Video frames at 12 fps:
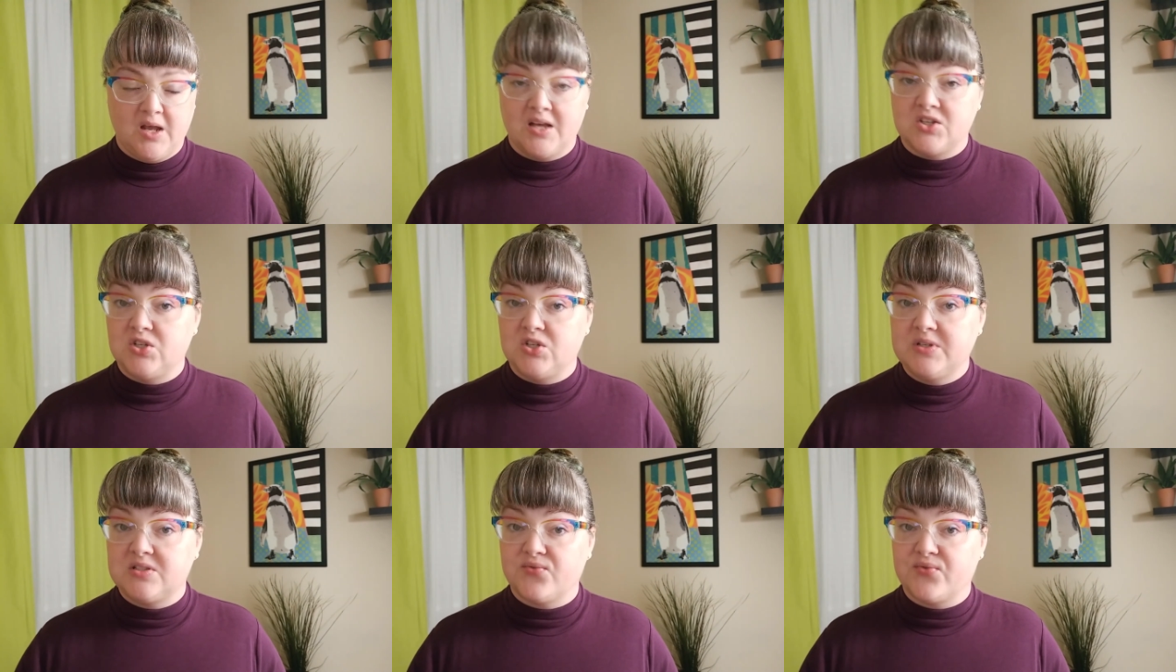She
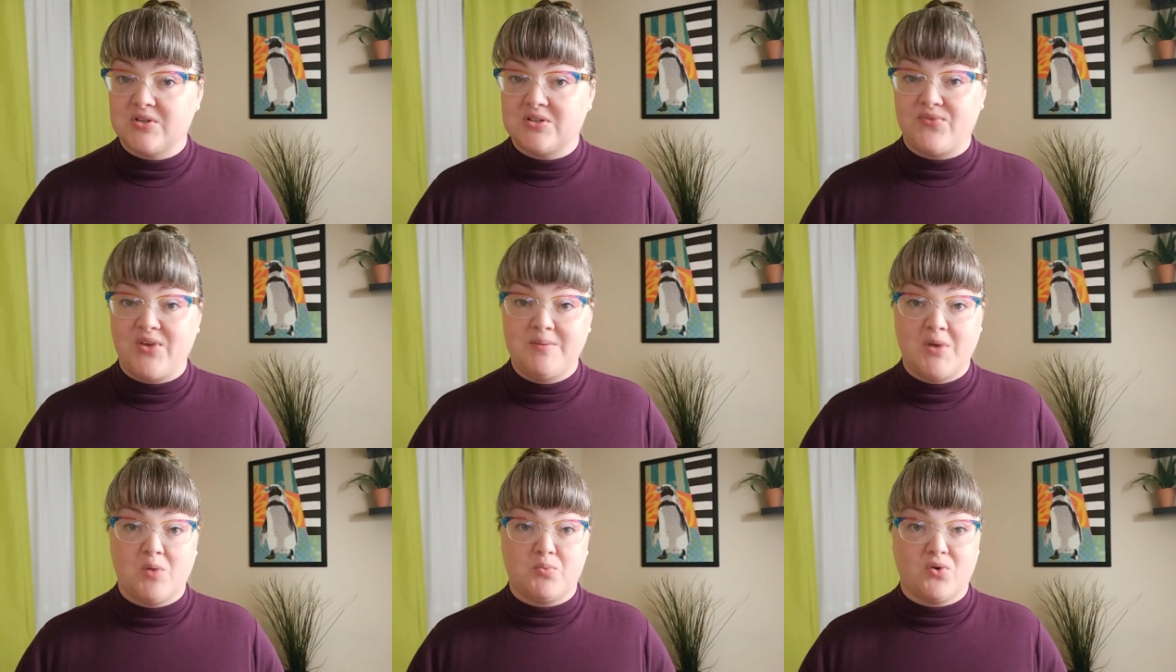was the first
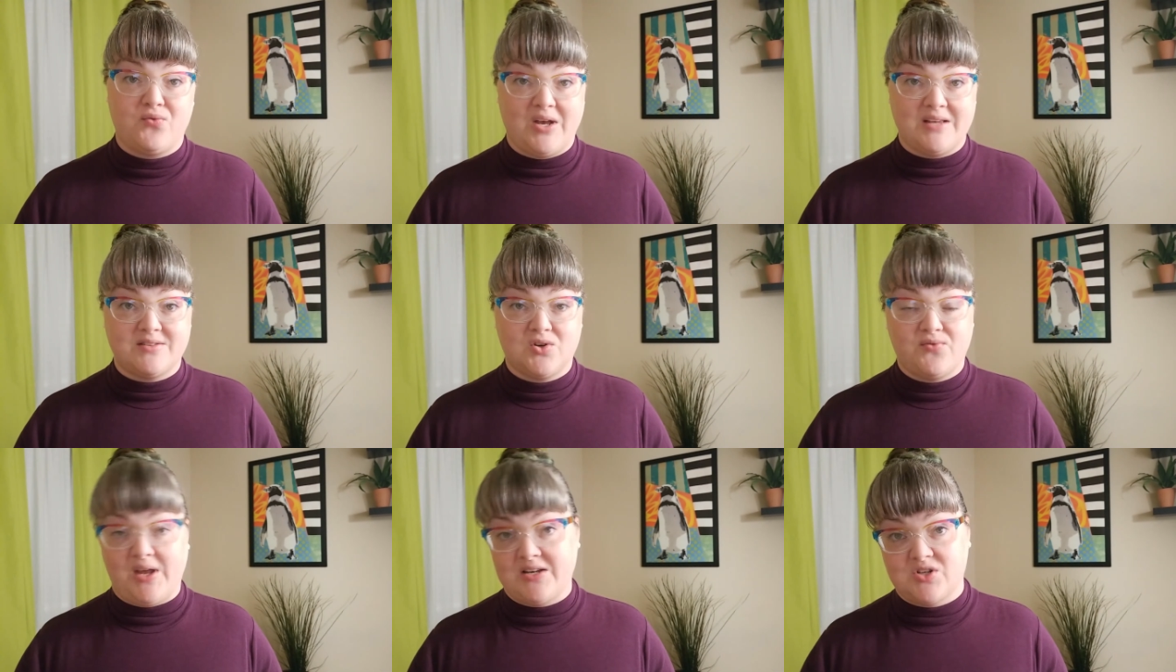female professor
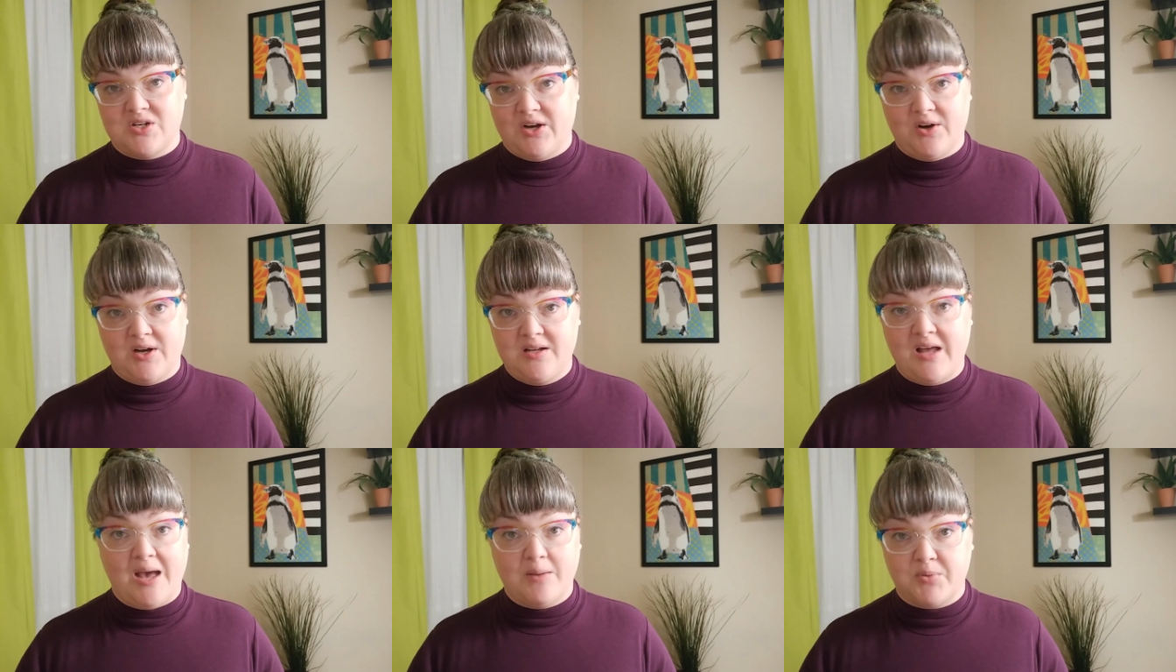of
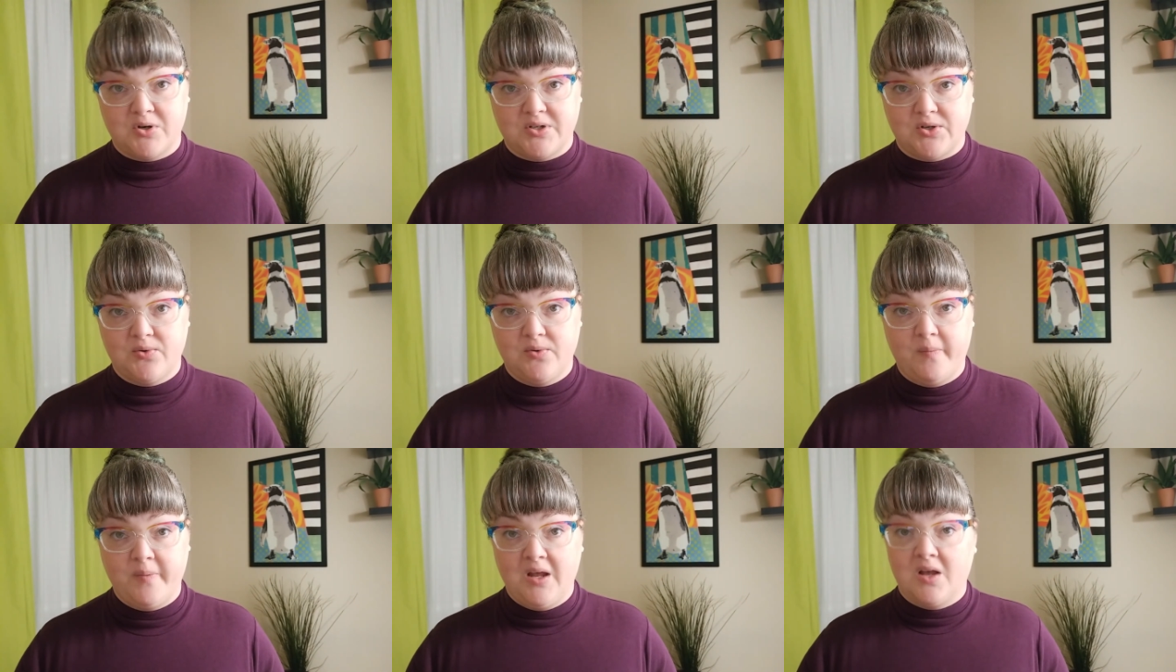engineering at Purdue,
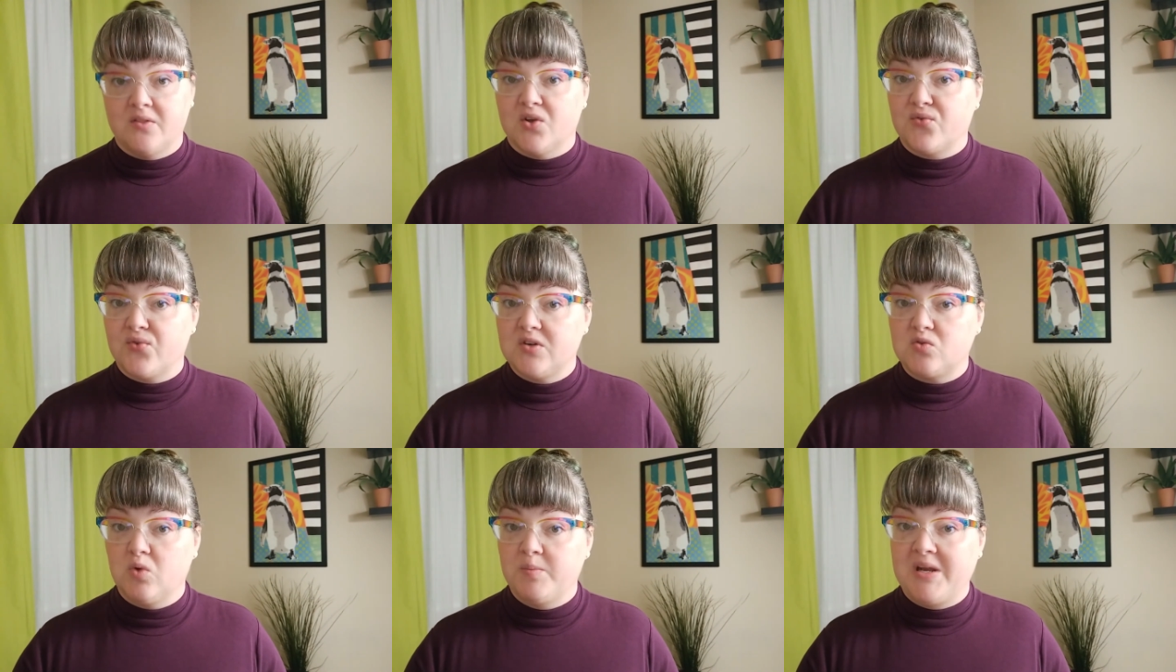the
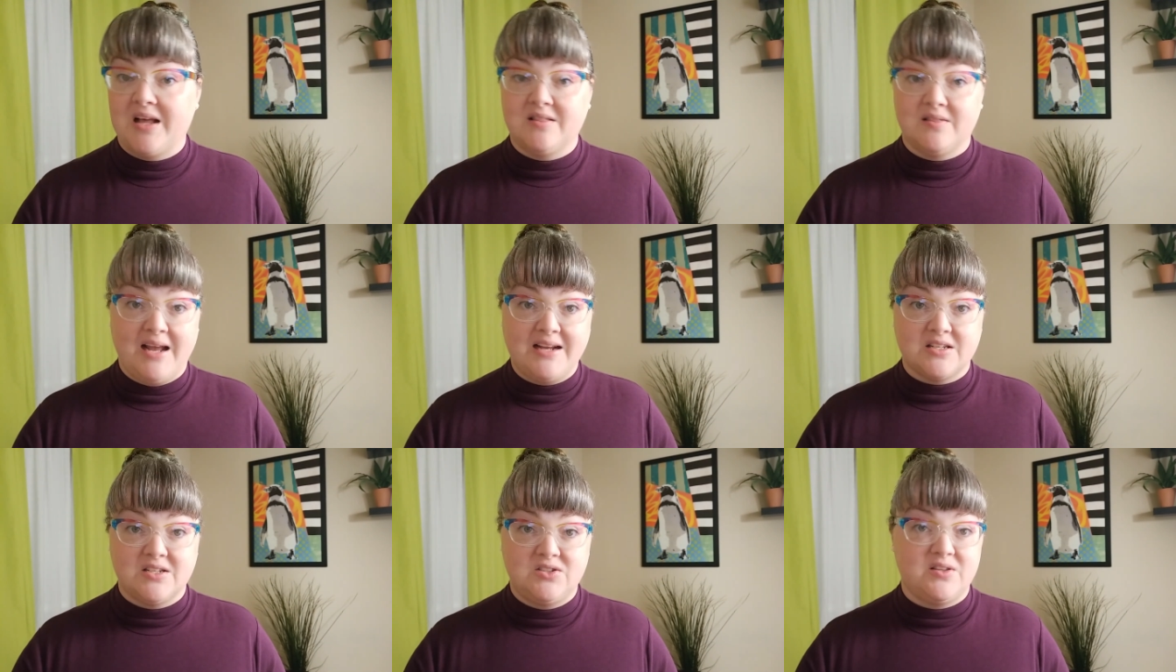first woman
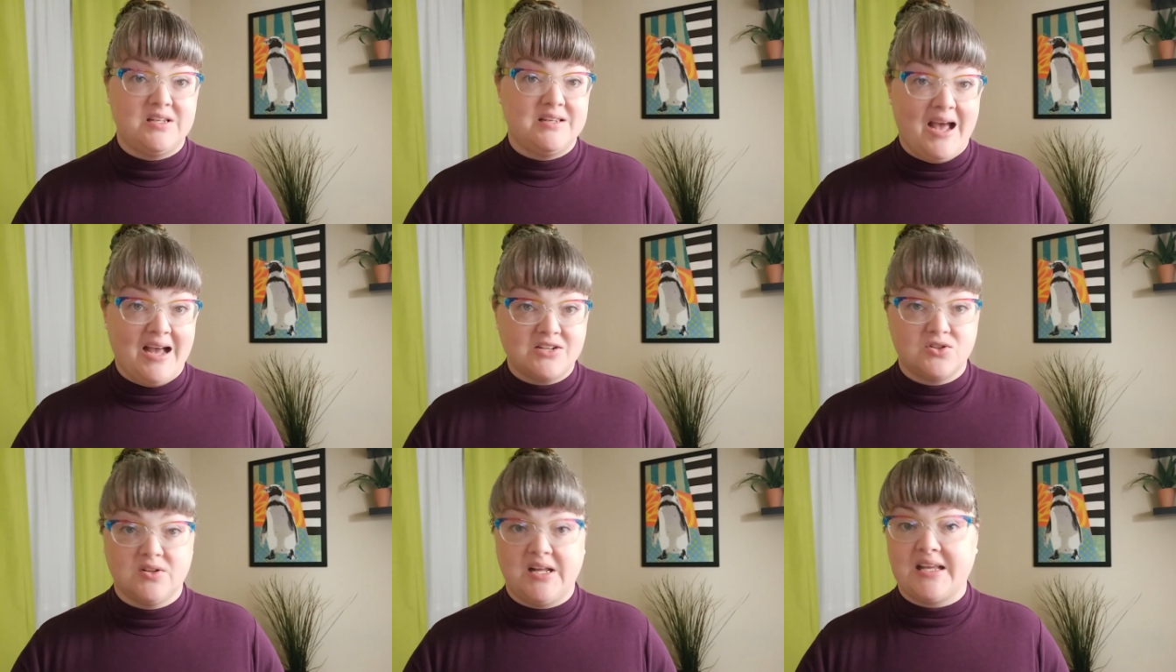elected to the
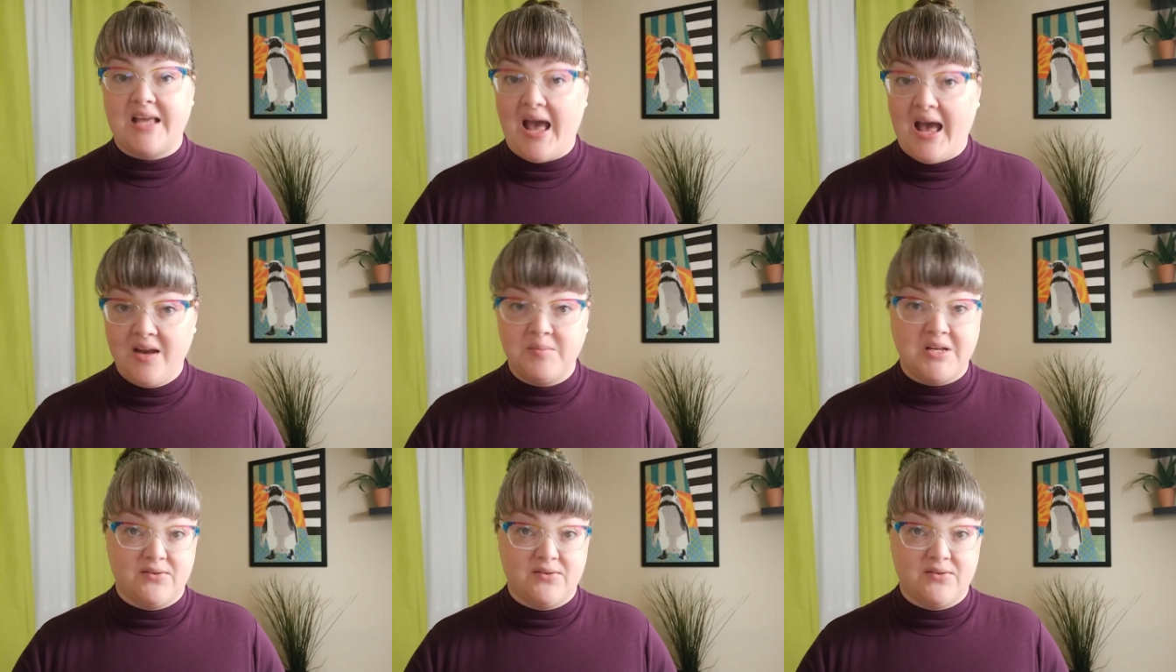National Academy of